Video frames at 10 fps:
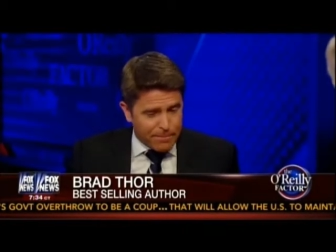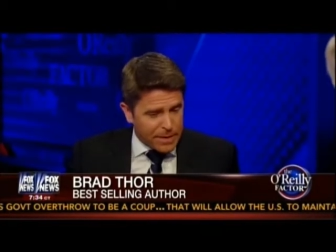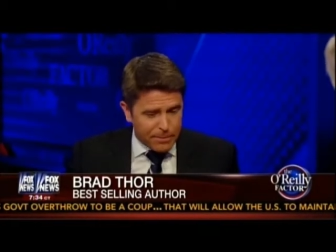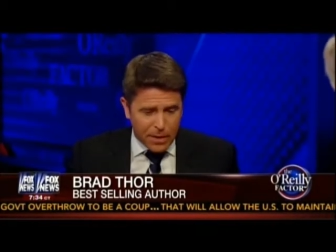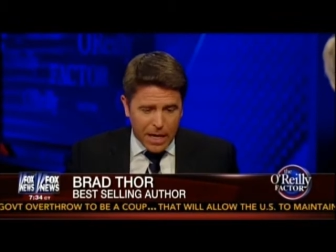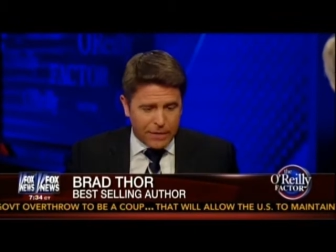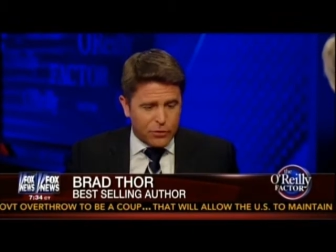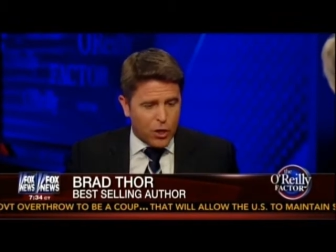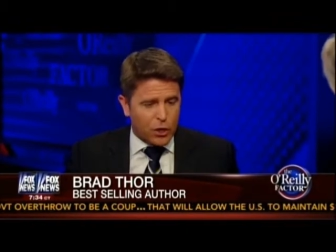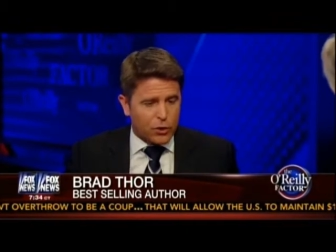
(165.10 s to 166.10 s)
The people I've
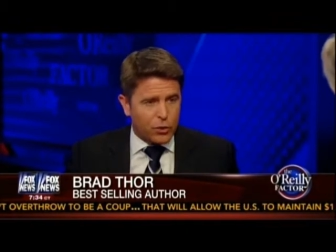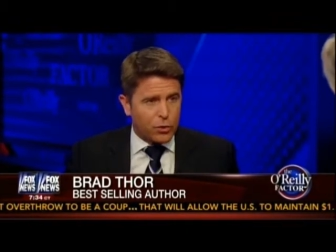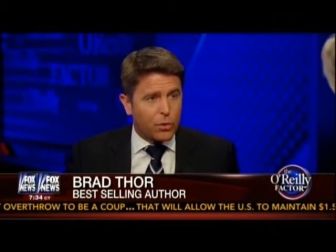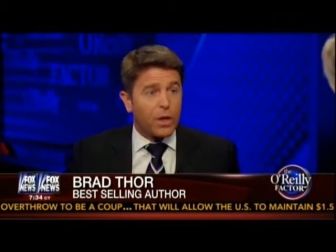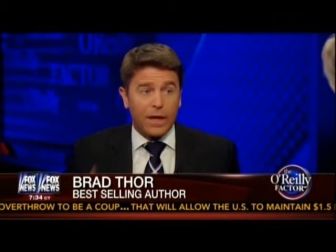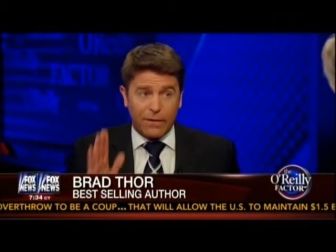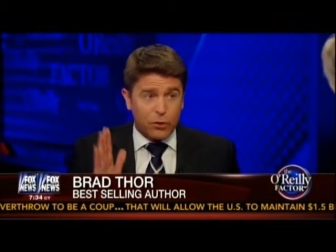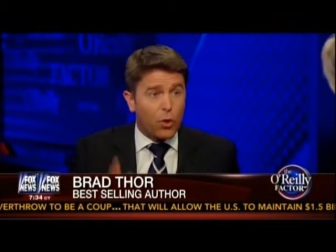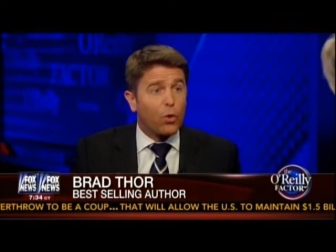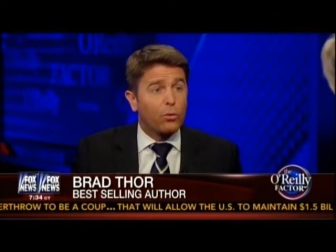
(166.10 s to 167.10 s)
talked to have
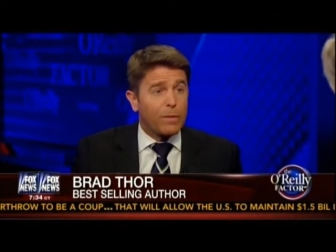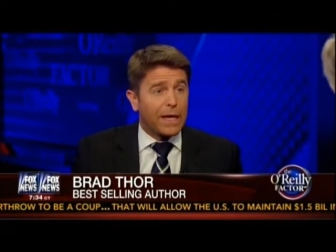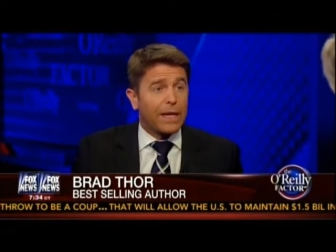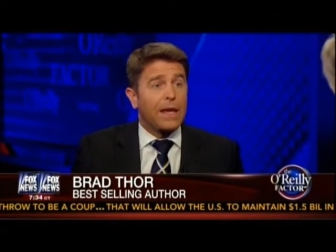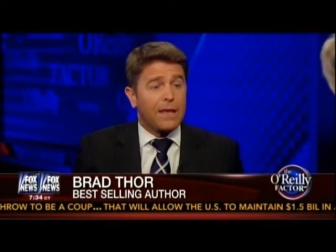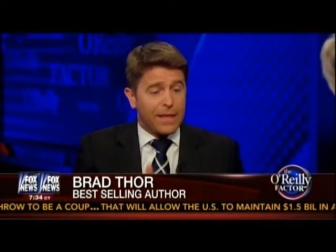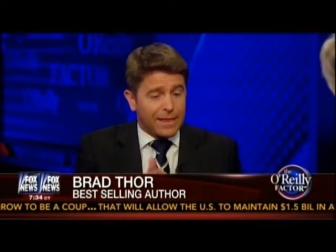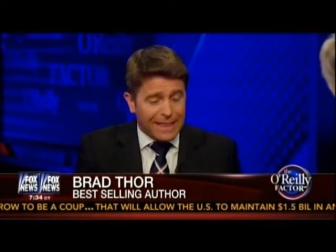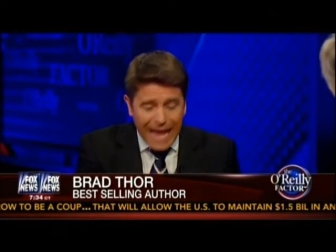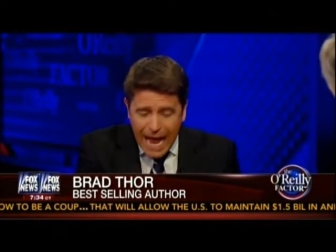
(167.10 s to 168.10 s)
told me
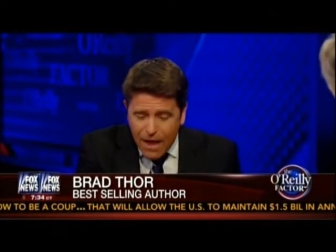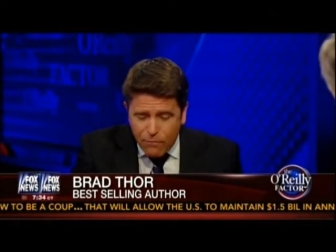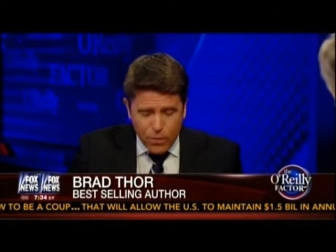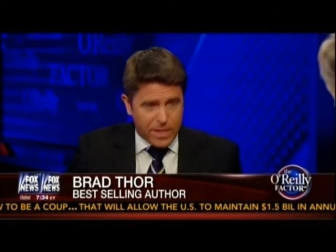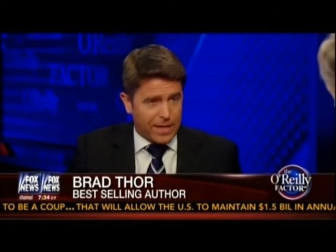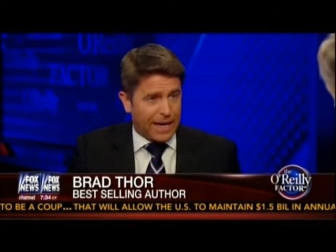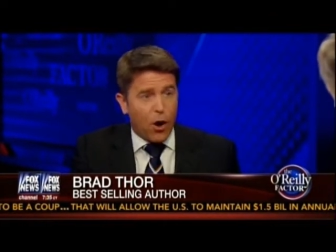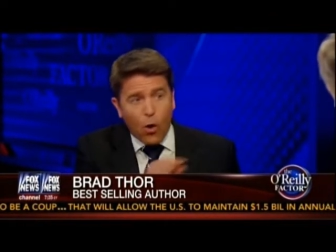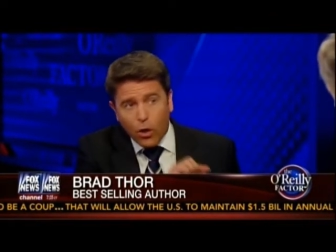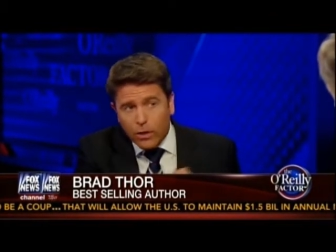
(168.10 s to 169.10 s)
that everything,
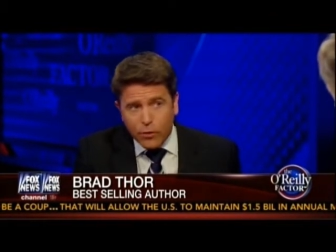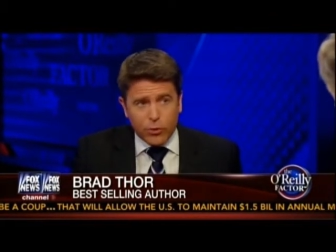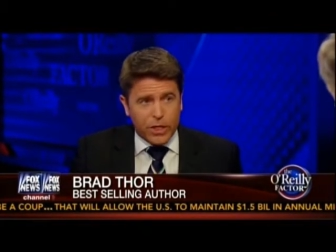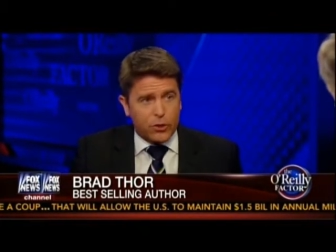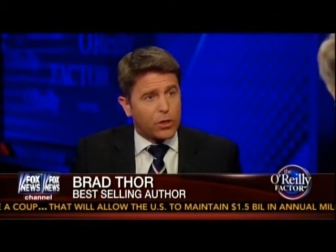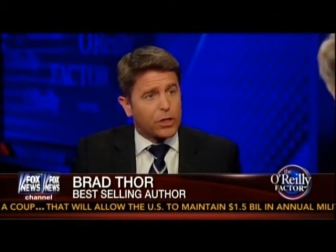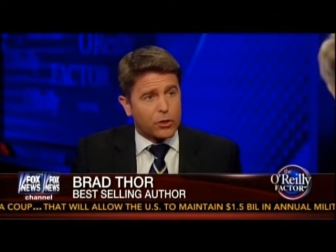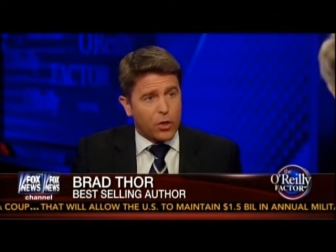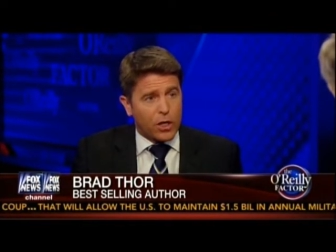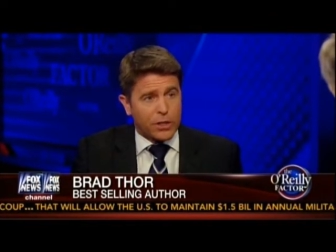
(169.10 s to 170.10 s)
all of your digital
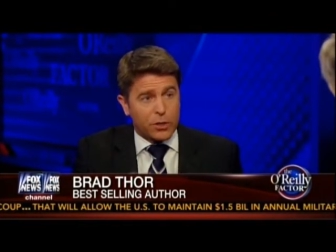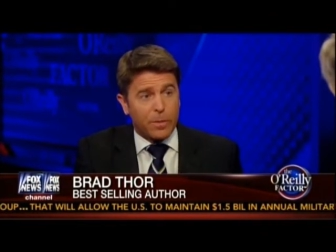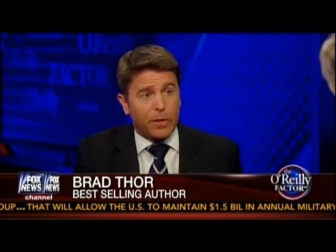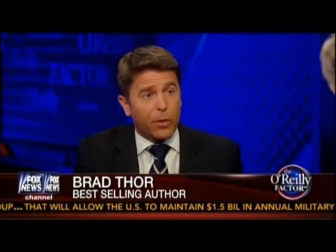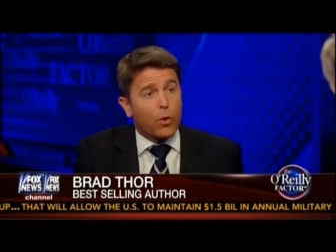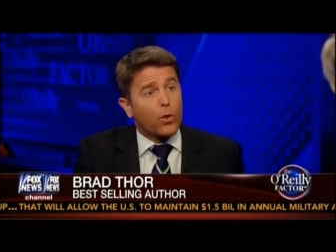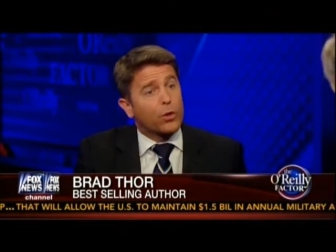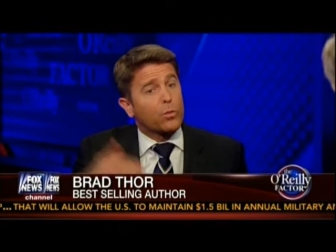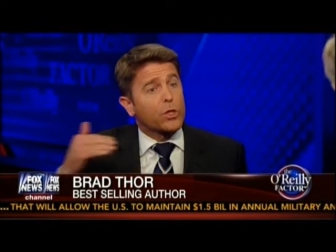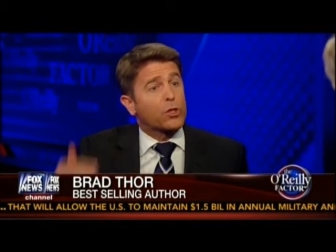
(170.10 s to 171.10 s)
exhaust is being
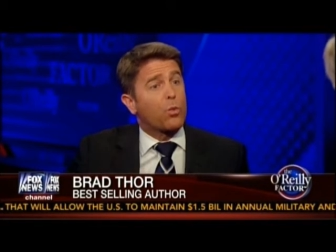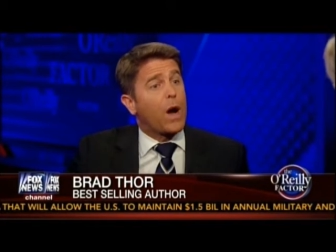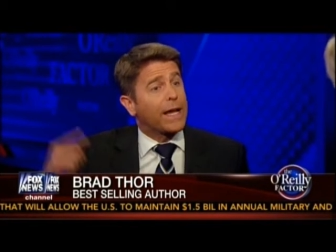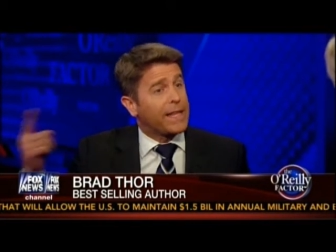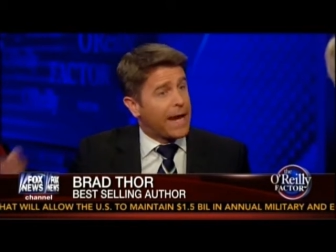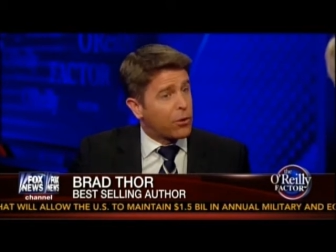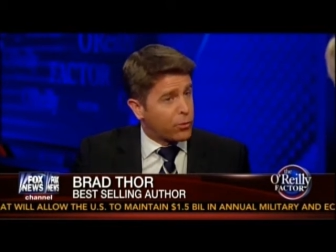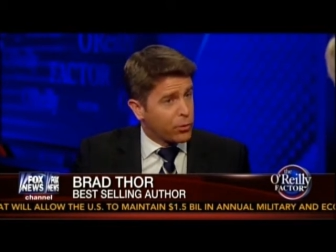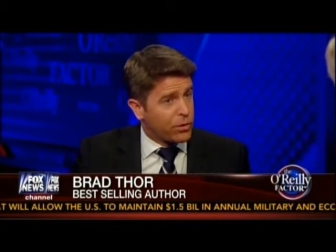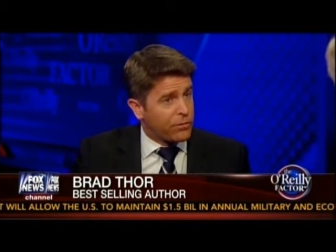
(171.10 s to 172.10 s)
recorded, which is why they
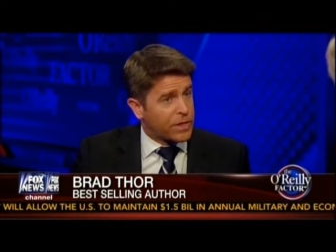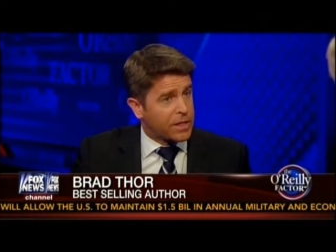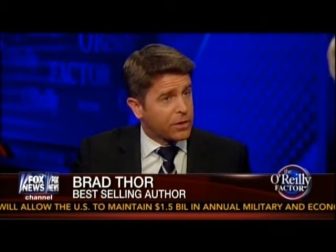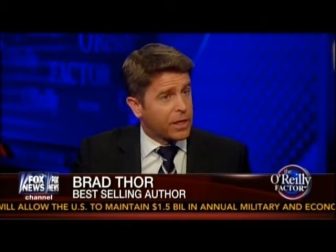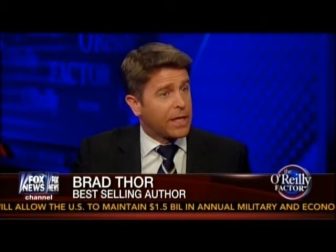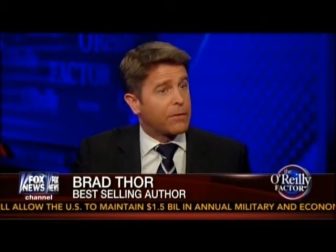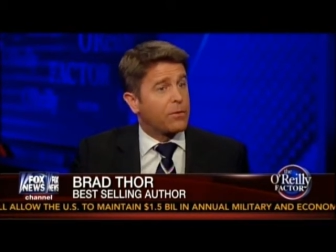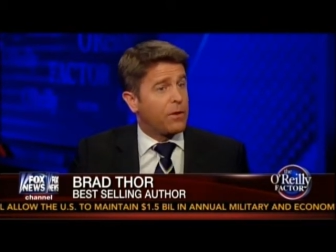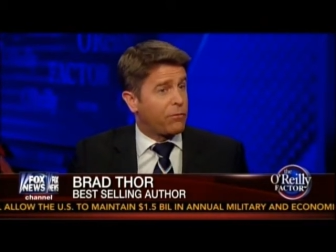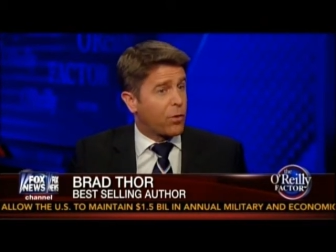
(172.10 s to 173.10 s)
outgrew the facility
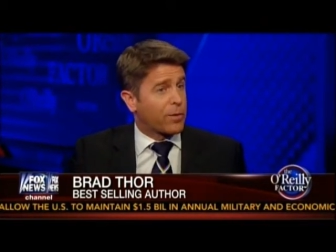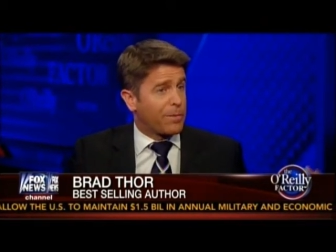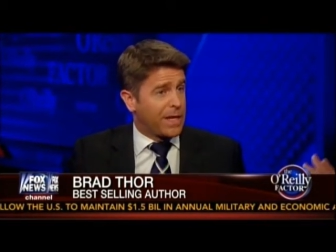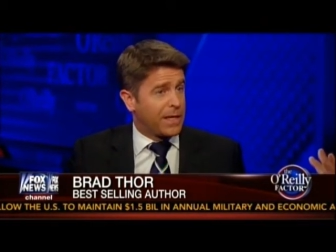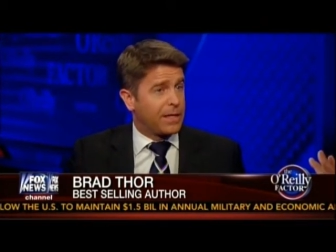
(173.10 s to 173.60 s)
in Fort Meade.